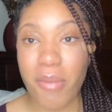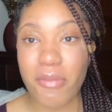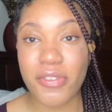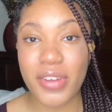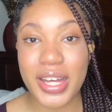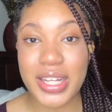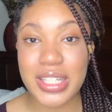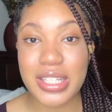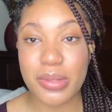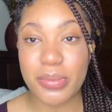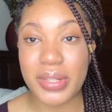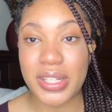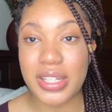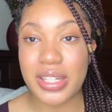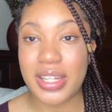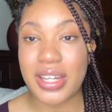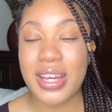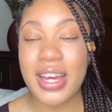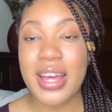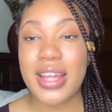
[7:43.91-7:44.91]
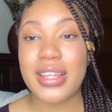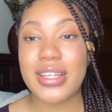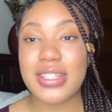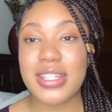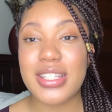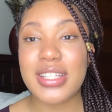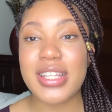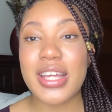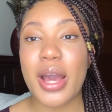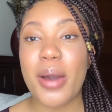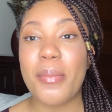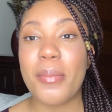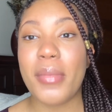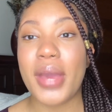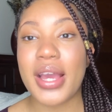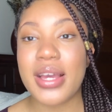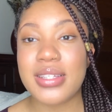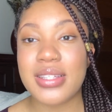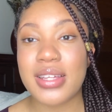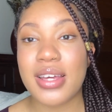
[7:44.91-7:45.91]
Flexibility. This is the
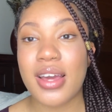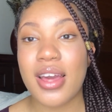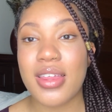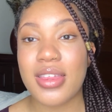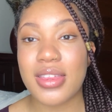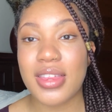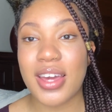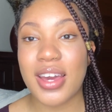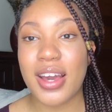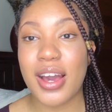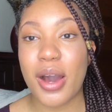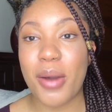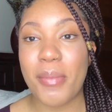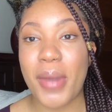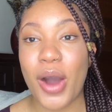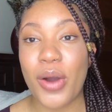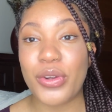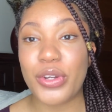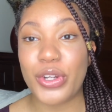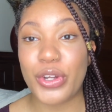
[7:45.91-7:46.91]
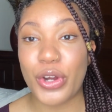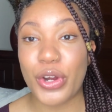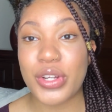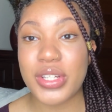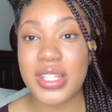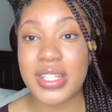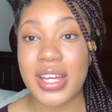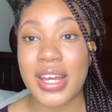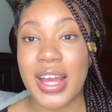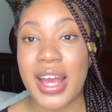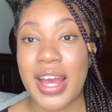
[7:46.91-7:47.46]
amazing thing about nursing,